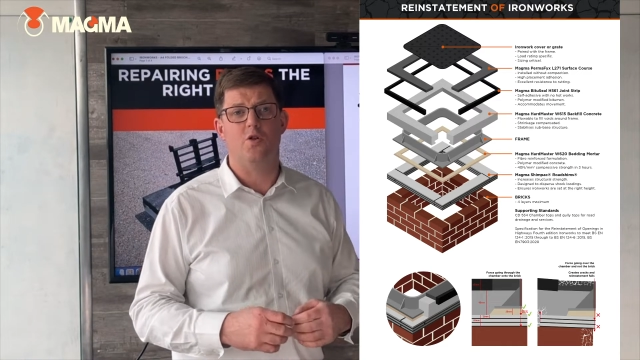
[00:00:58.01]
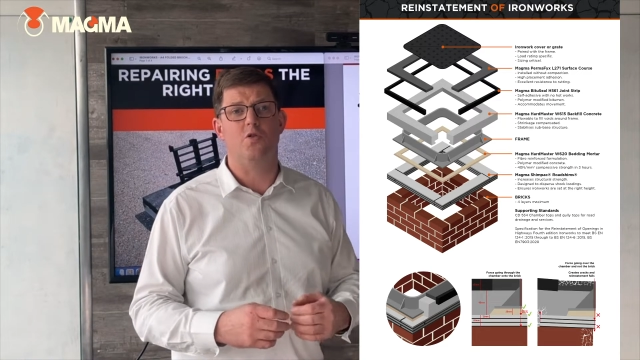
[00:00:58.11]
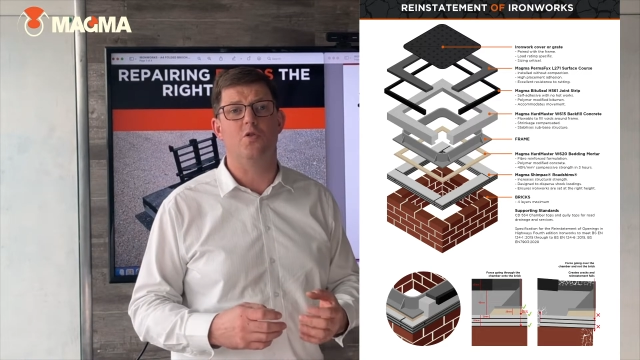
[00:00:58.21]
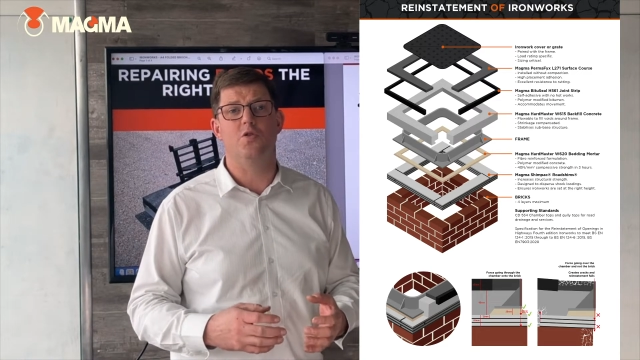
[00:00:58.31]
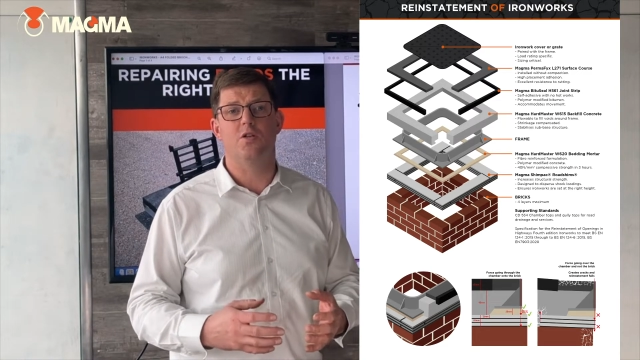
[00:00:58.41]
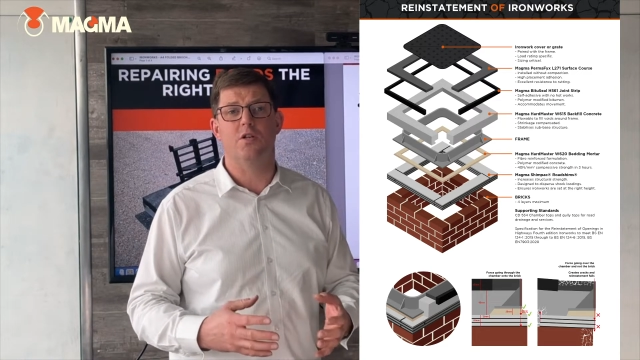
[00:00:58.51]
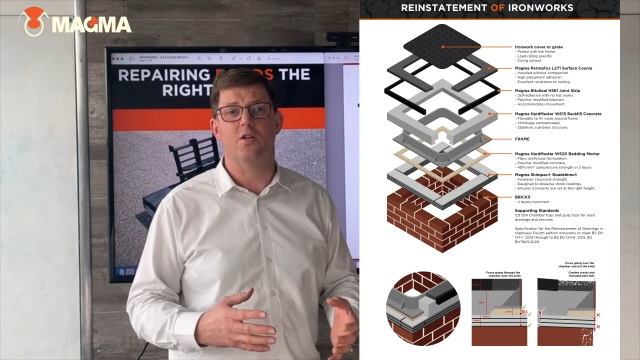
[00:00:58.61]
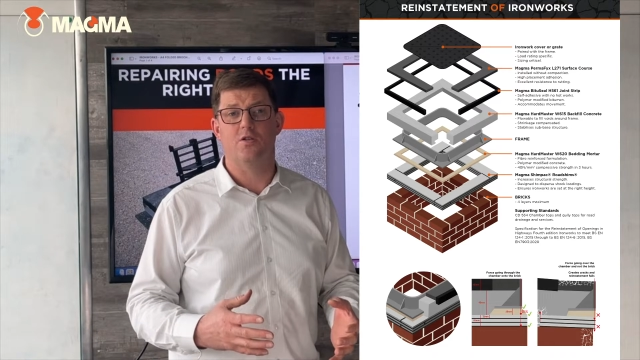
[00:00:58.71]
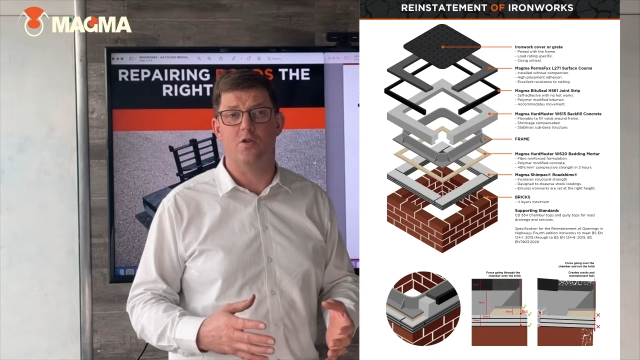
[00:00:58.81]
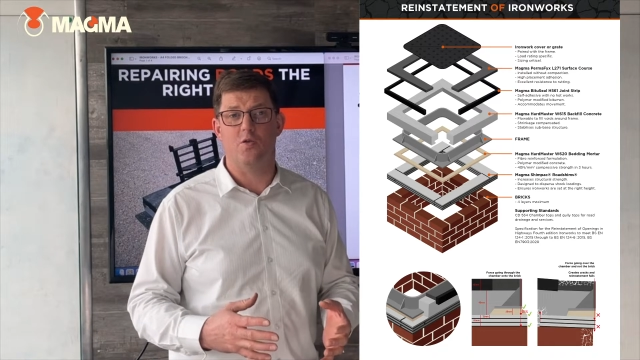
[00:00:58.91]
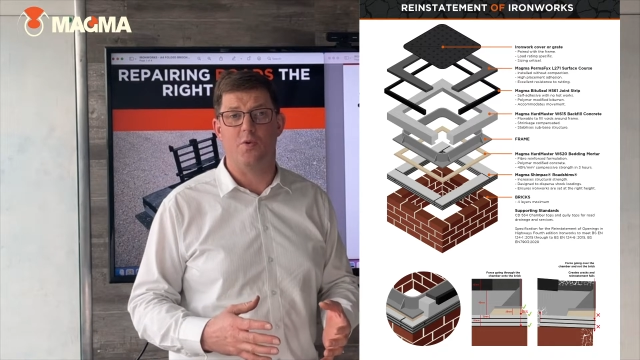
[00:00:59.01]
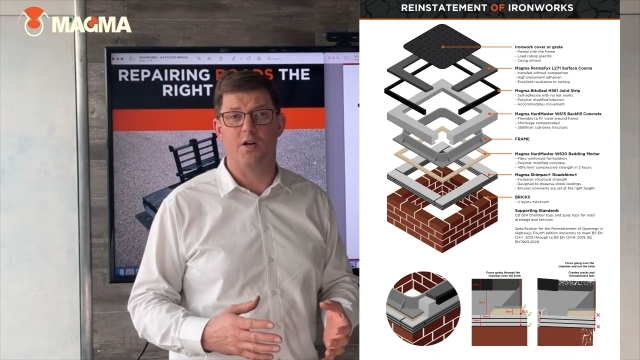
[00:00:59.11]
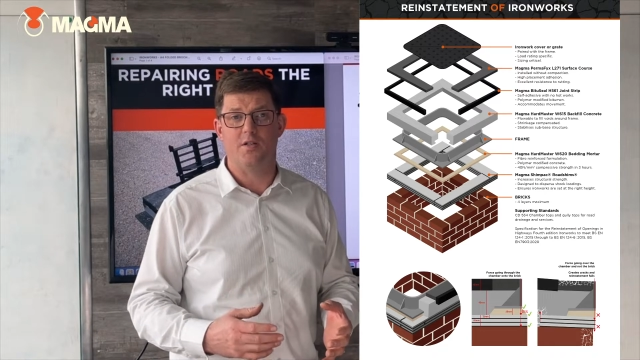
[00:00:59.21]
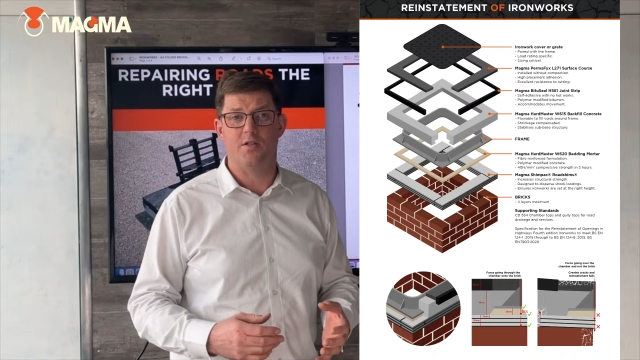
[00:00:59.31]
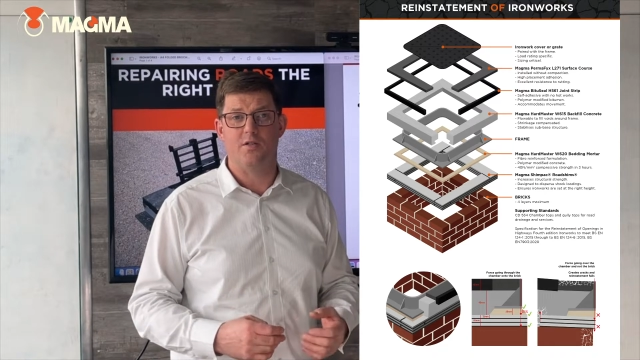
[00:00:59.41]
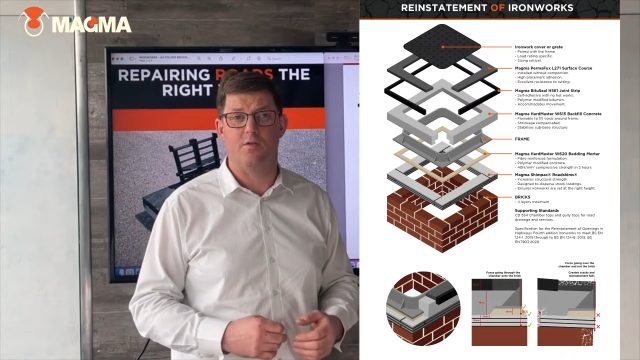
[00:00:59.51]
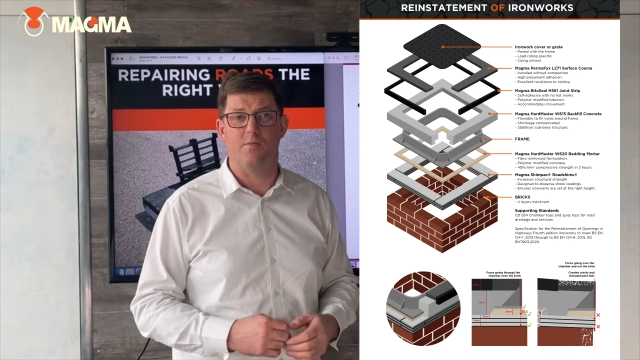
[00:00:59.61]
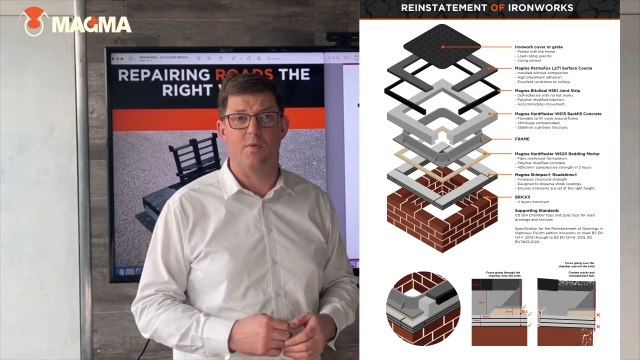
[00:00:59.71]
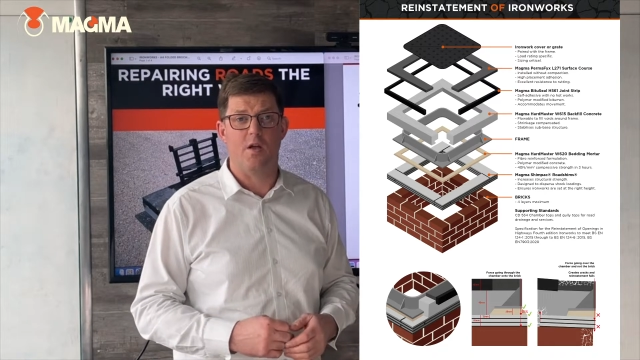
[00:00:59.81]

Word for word: using the two-part system.